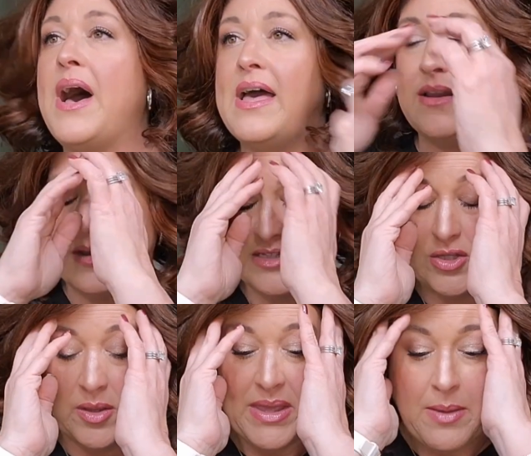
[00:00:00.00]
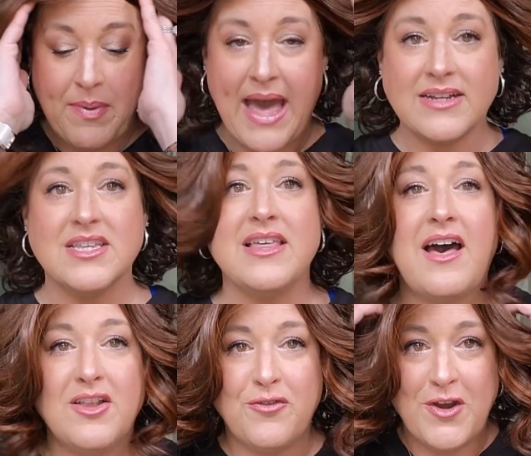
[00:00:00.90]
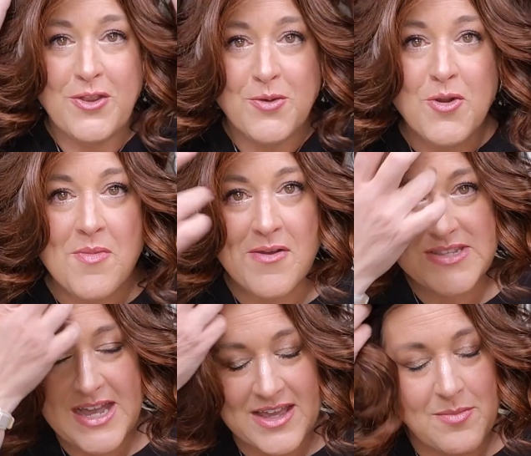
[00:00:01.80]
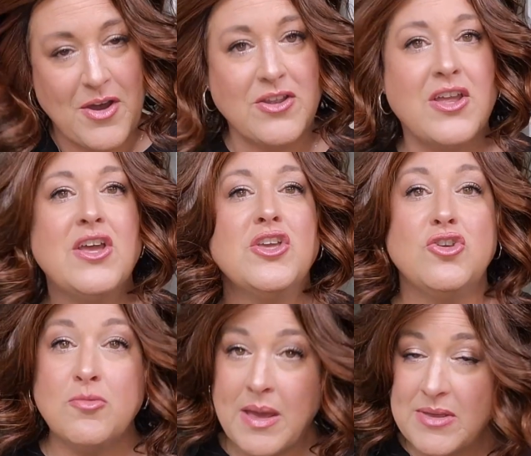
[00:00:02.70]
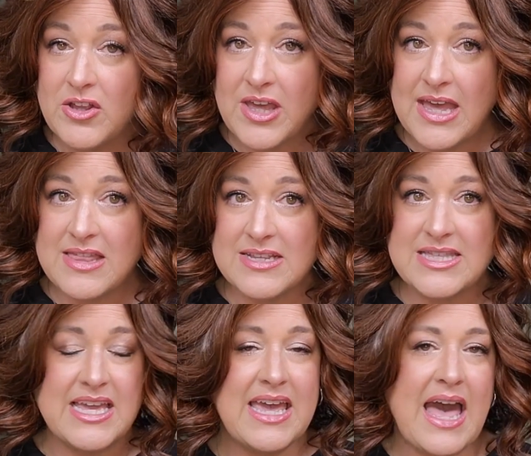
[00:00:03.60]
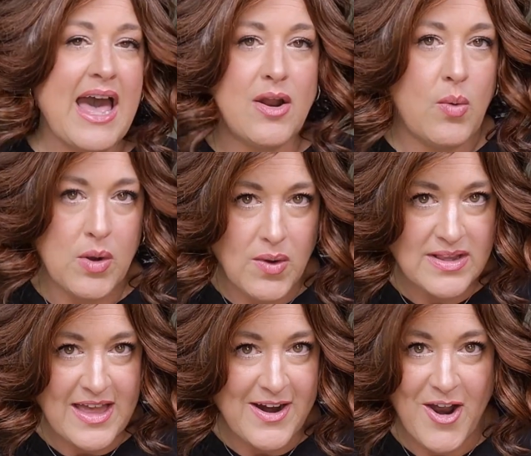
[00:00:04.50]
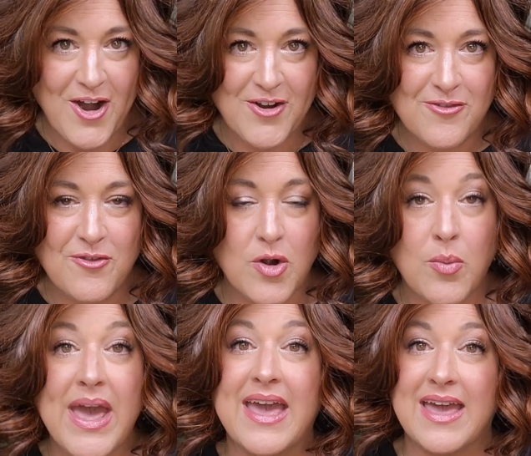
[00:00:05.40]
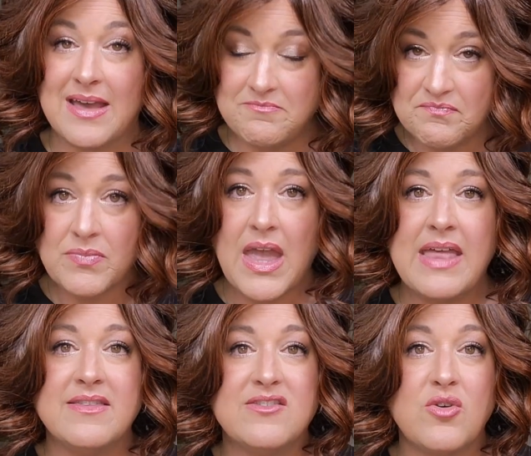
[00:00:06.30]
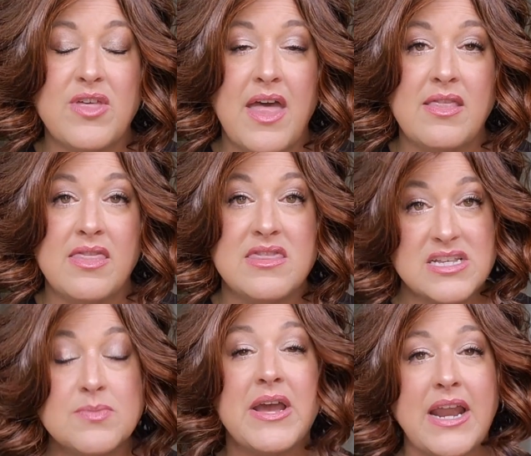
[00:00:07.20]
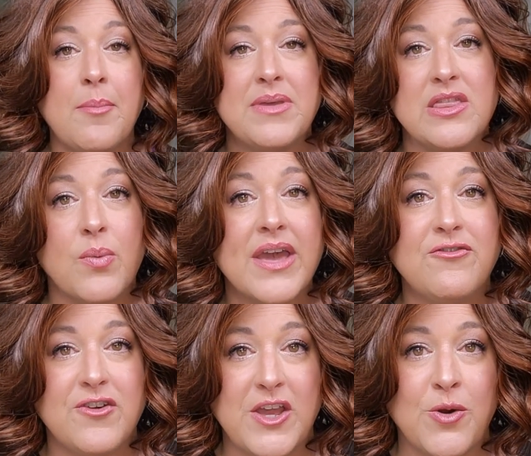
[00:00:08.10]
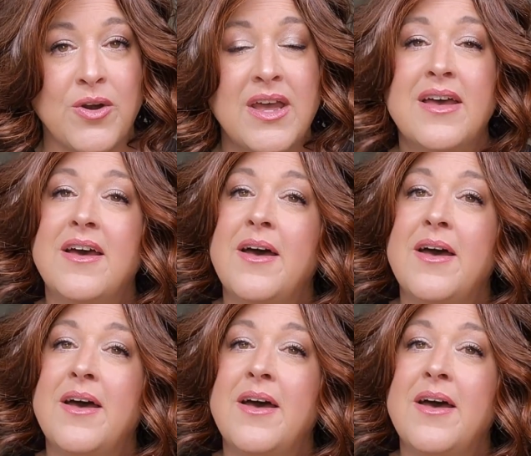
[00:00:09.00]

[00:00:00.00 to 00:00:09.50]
But, so let me get back to the elephant in the room I was talking about. You may be looking at this thinking, I don't wanna work that hard for a wig. And so then this might not be the wig for you.